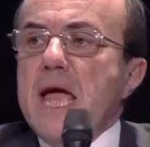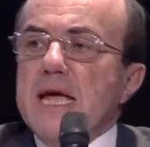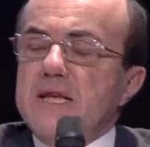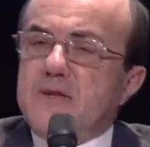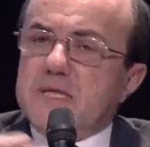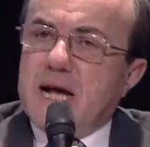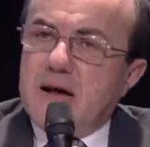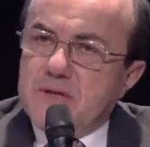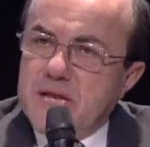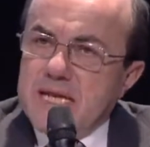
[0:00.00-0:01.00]
In
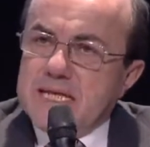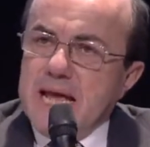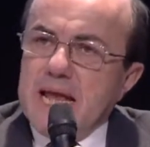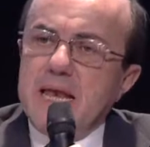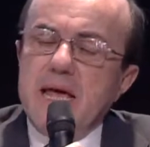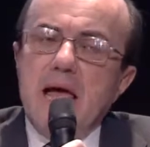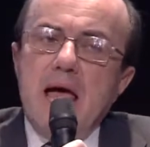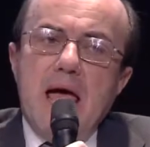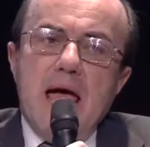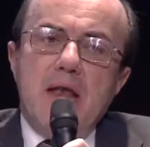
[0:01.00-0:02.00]
2010
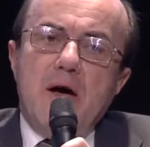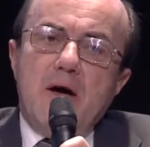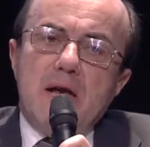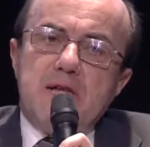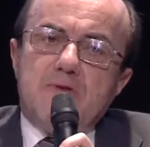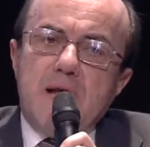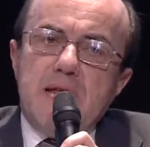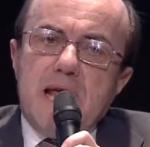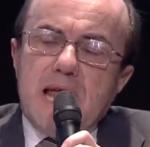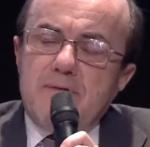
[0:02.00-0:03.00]
and early
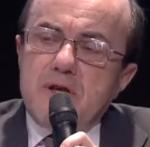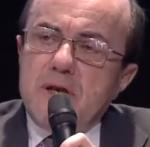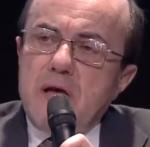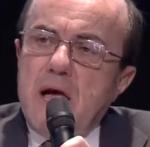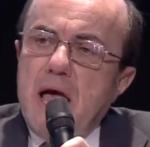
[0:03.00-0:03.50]
2011,